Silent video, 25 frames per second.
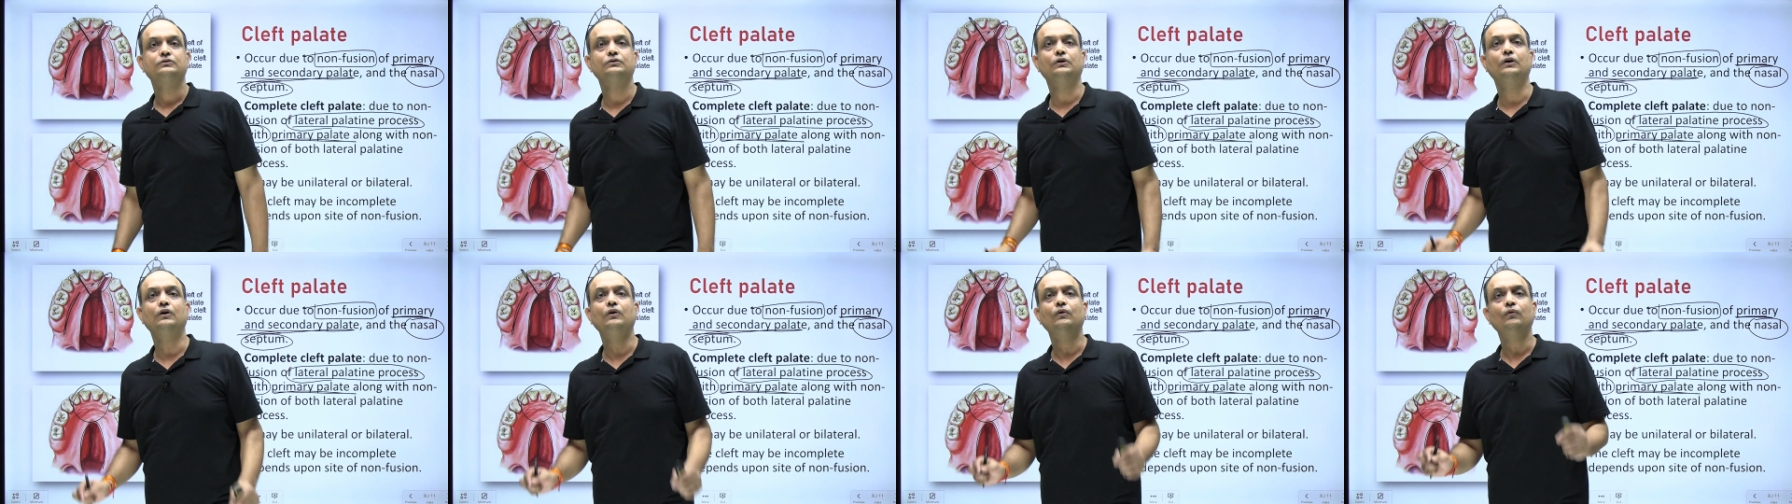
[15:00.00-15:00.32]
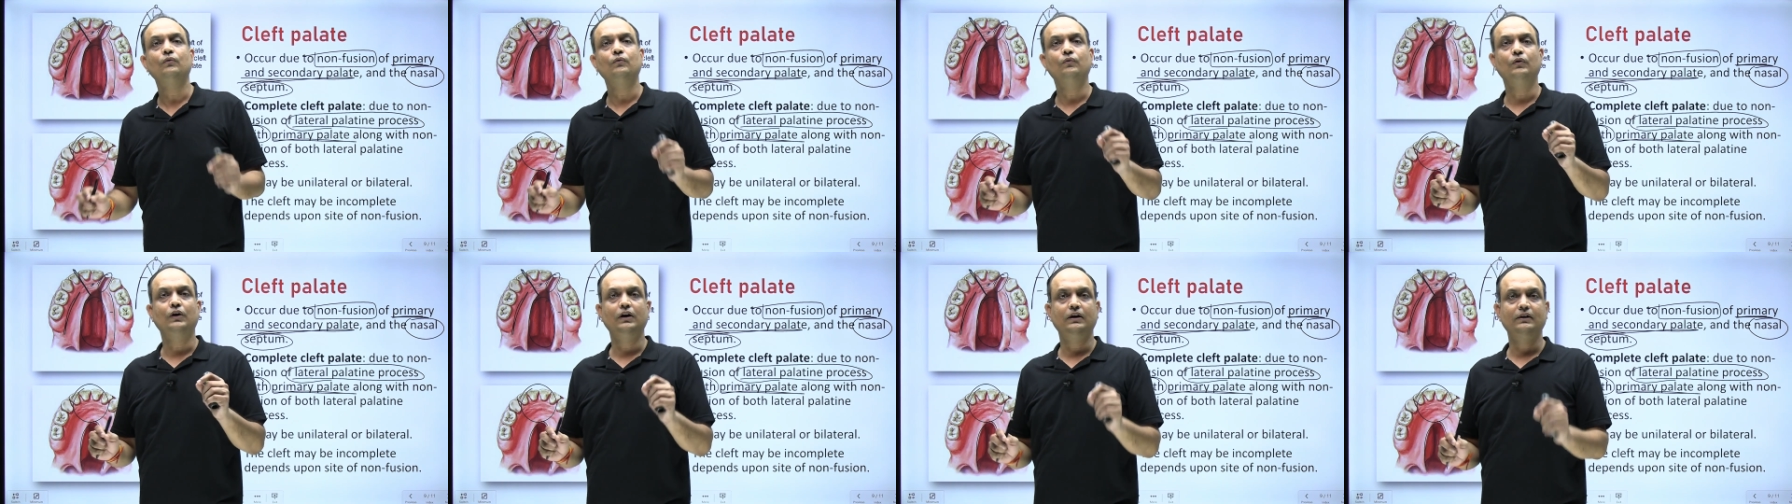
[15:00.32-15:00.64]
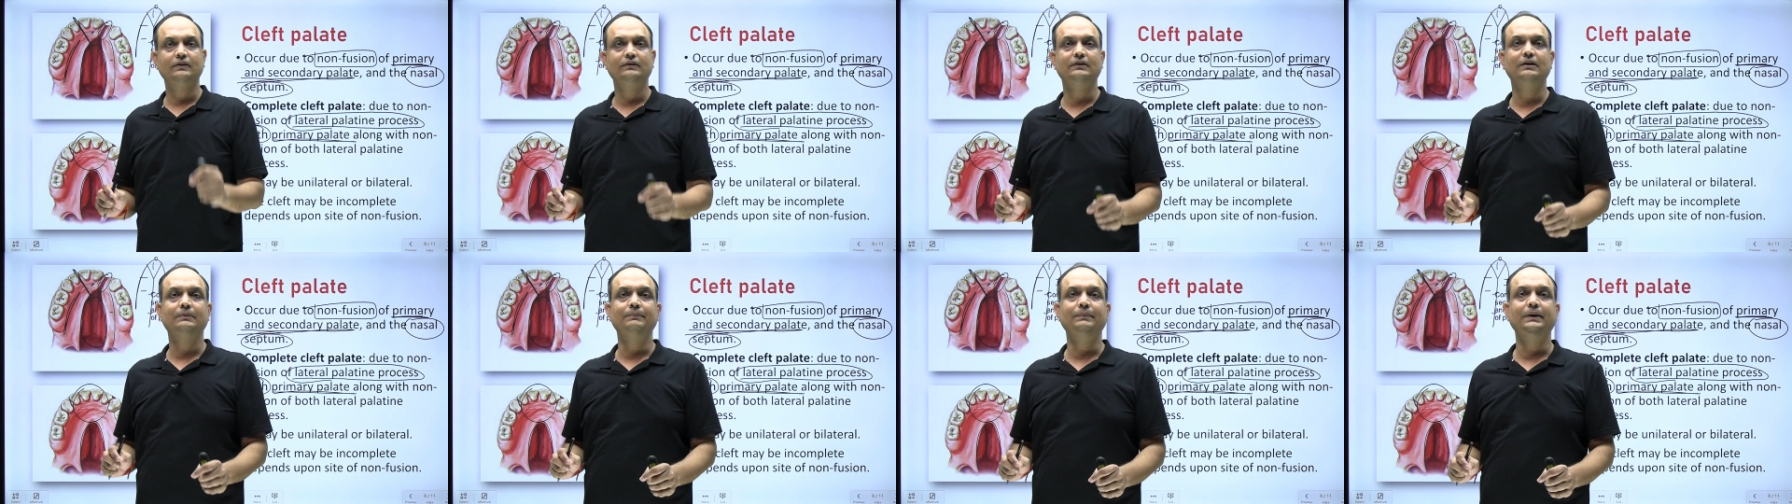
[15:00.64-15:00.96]
So what
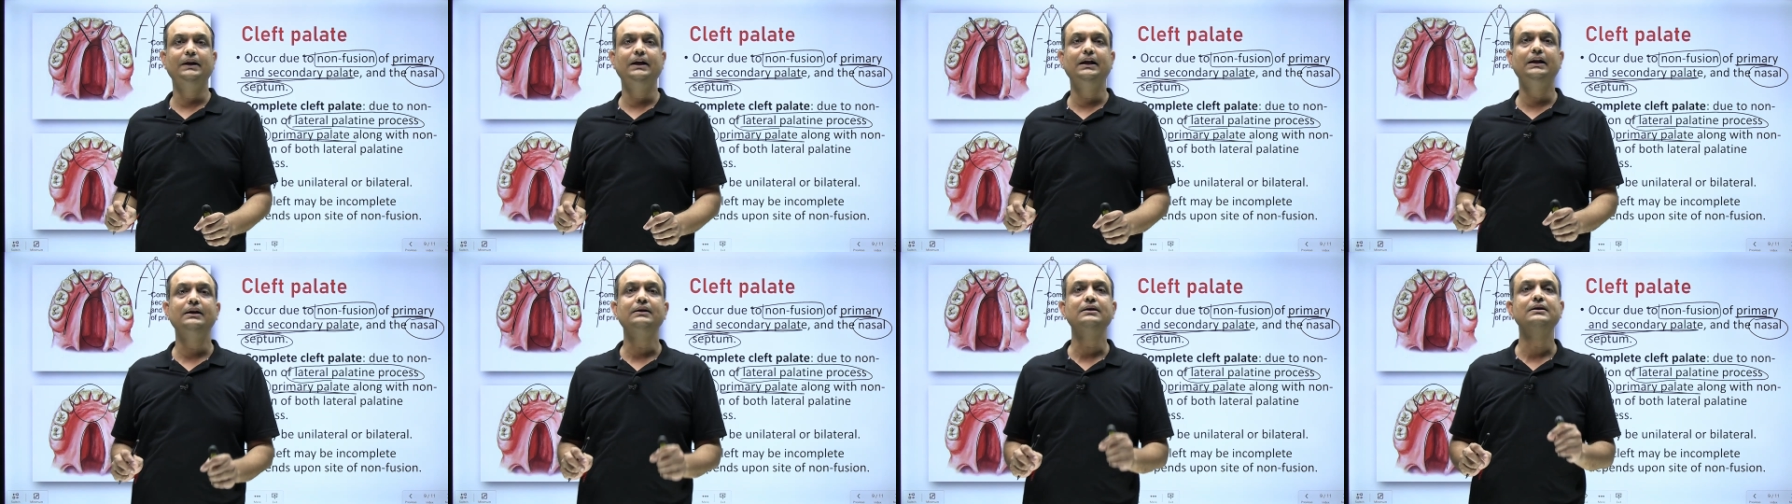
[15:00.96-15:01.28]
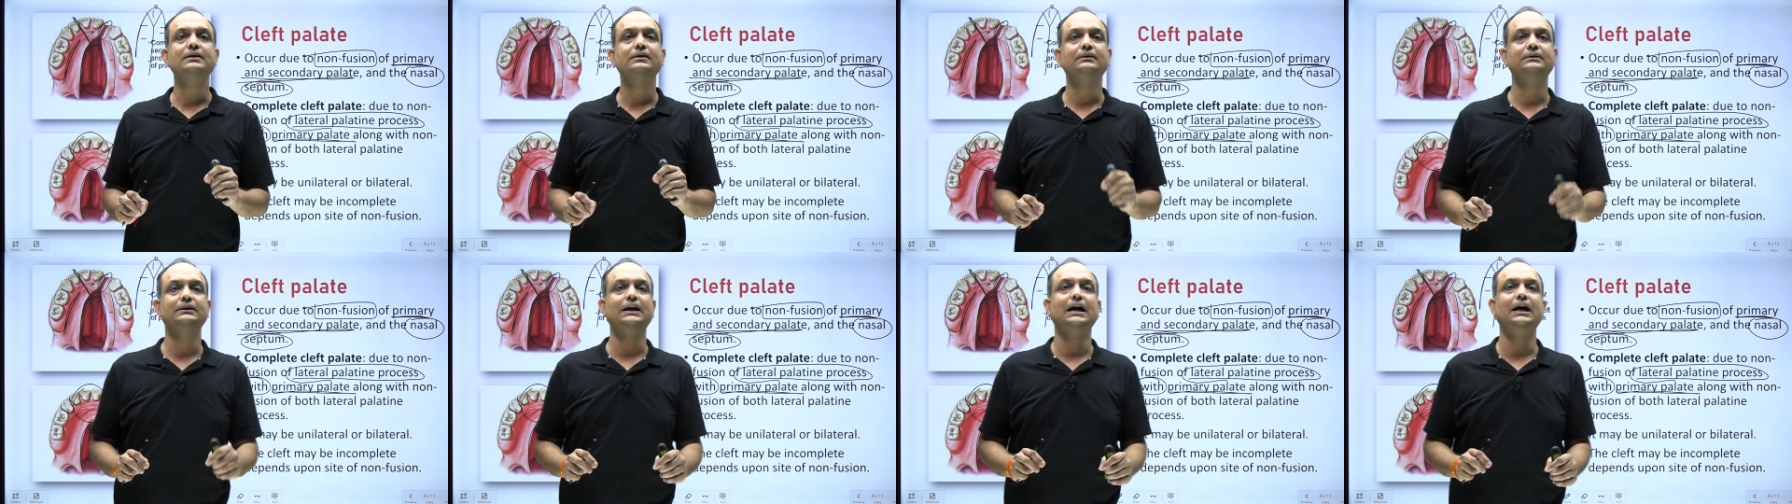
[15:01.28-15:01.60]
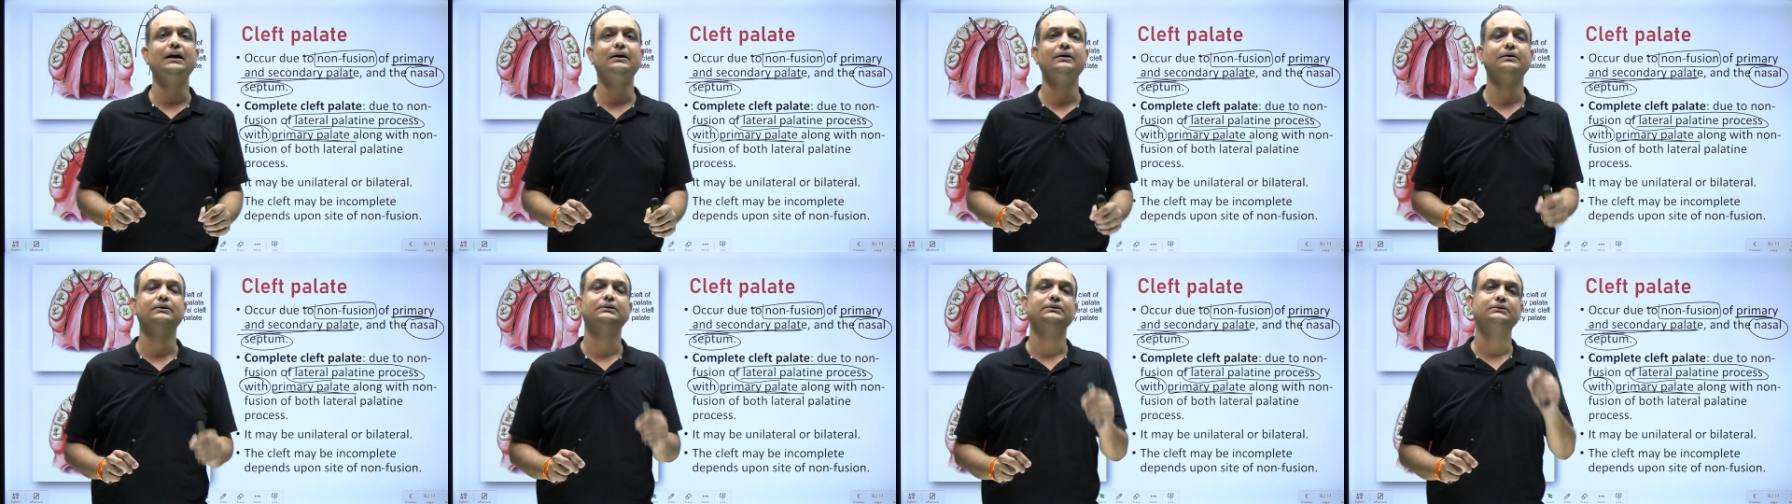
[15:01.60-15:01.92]
is the meaning?
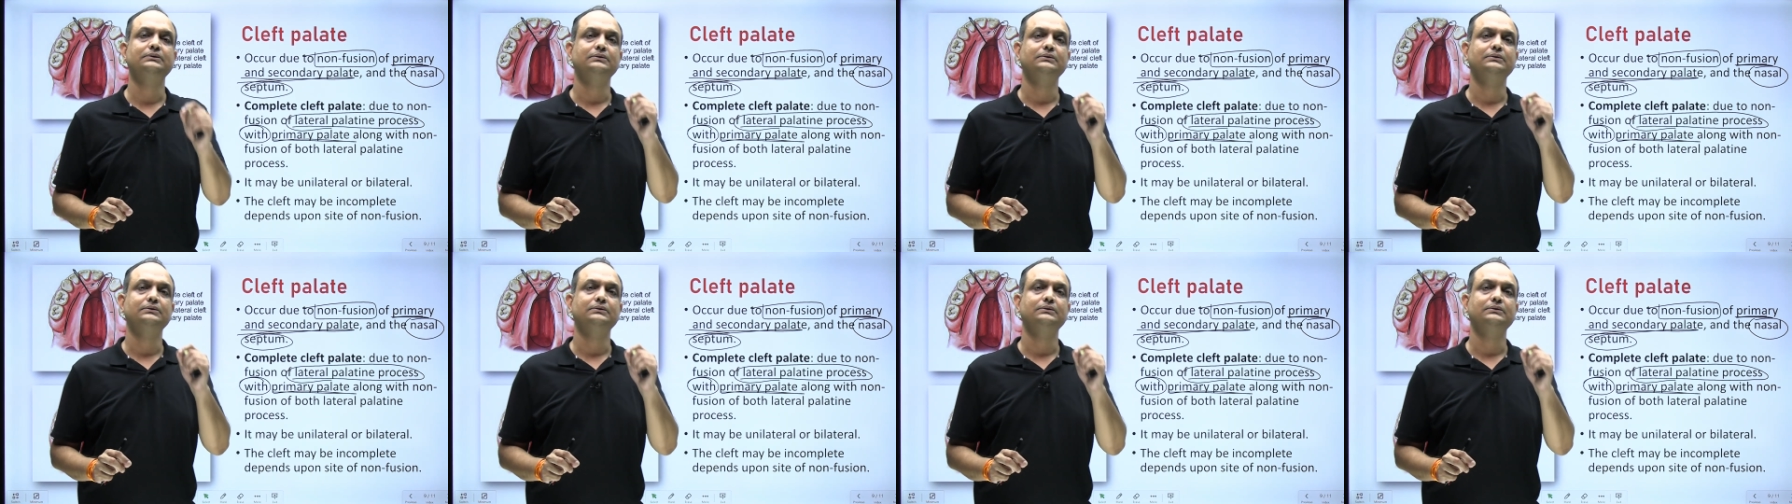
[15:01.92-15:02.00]
That